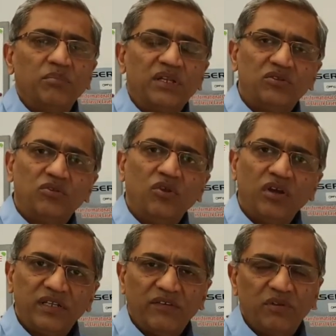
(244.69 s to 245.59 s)
But
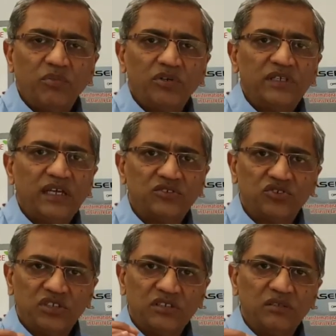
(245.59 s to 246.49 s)
not everybody has
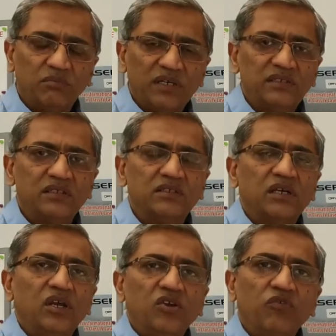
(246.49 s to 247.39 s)
treated the muscles.
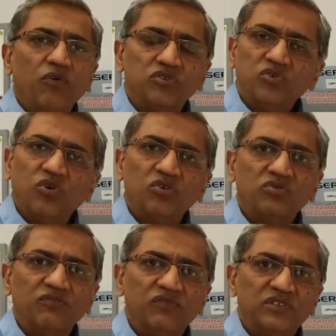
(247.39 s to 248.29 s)
You've also gone
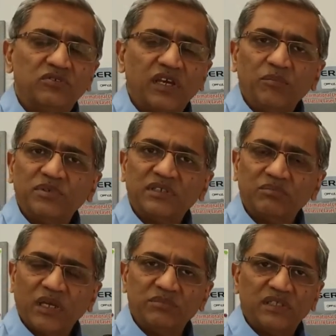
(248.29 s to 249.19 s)
to the physiotherapist
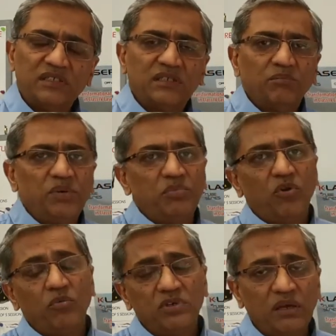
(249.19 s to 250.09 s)
sometimes, and some
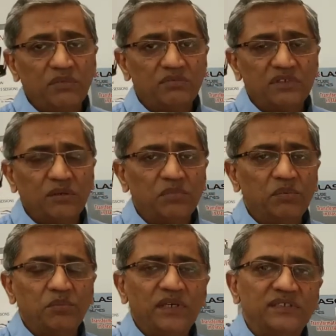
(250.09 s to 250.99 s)

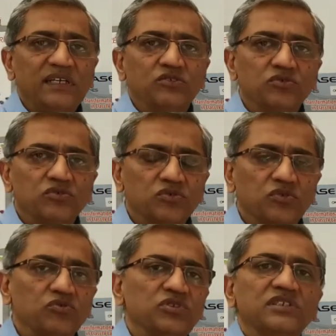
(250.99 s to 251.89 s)
people may say to you,
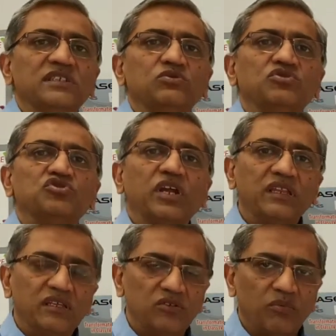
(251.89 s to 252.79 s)
you just need to
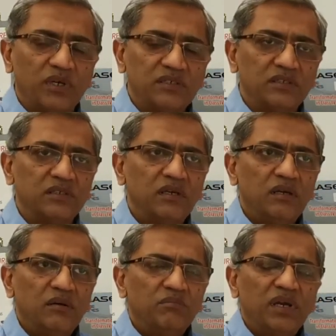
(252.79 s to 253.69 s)
strengthen your muscles.
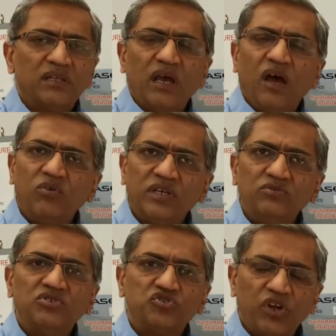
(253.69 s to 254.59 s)
But how
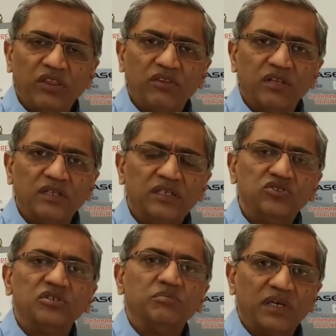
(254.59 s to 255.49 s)
can you strengthen
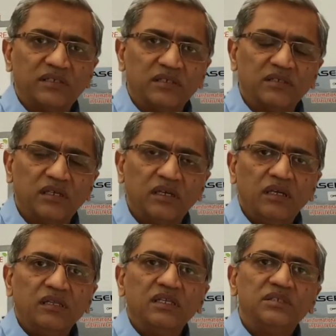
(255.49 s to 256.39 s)
injured muscles?
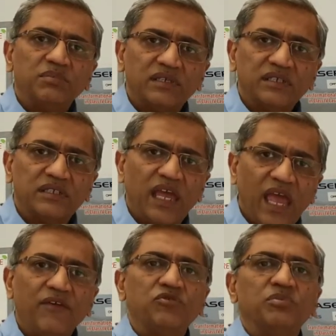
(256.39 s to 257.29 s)
These muscles
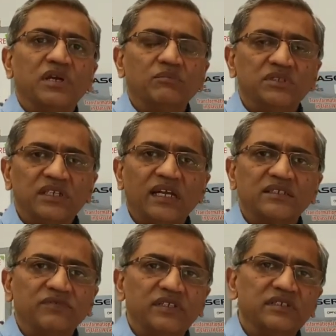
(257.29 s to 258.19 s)
have to become
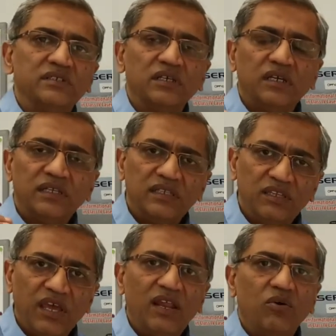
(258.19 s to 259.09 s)
deactivated.
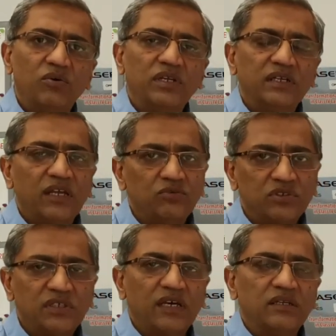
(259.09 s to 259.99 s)
Then only can you
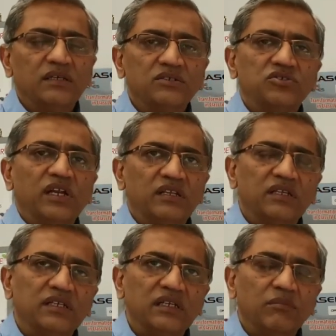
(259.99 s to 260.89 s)
start
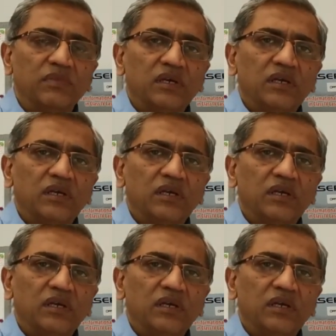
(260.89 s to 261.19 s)
strengthening them.